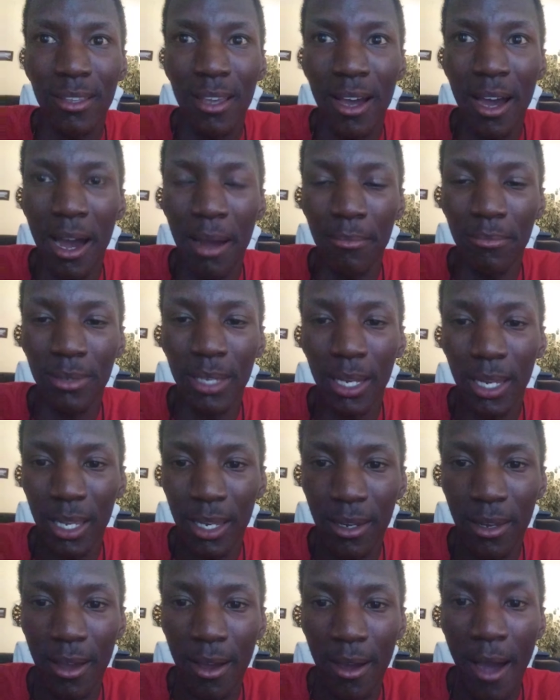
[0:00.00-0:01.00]
Um,
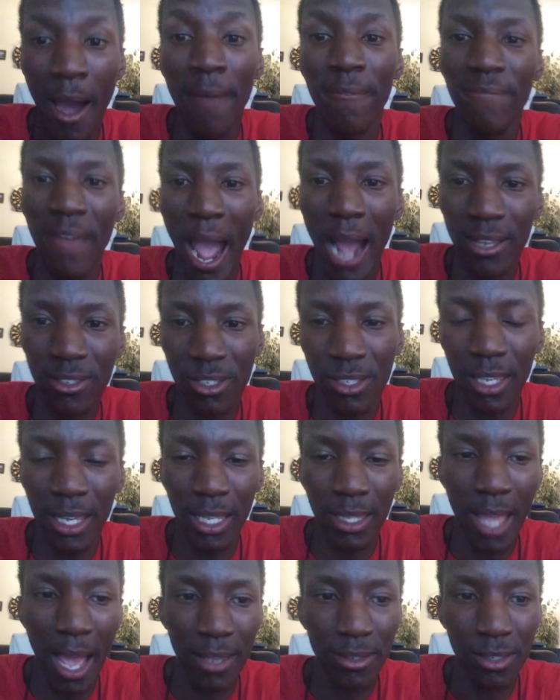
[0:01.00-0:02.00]
getting a
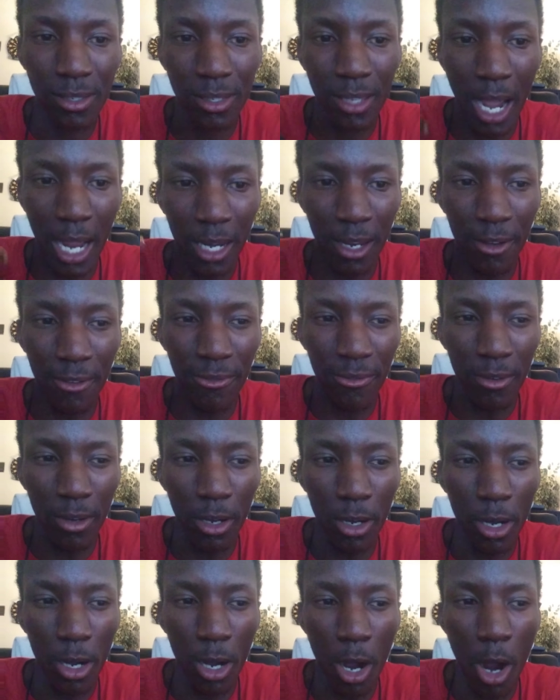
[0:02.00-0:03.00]
vaccine, that's kind of
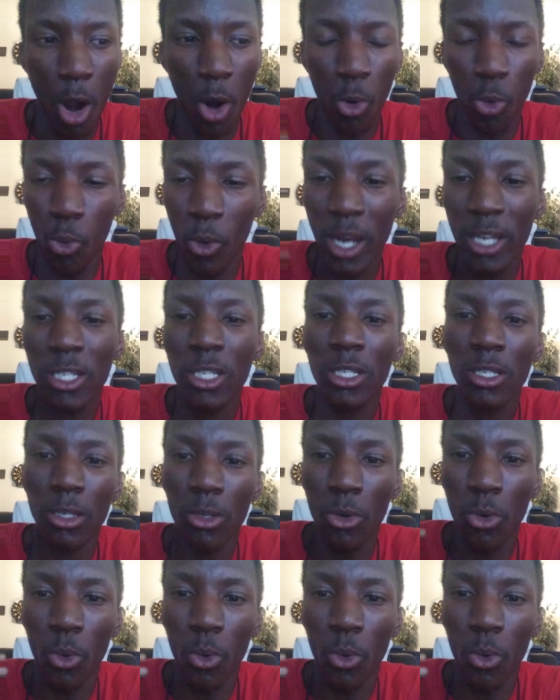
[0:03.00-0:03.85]
a wish,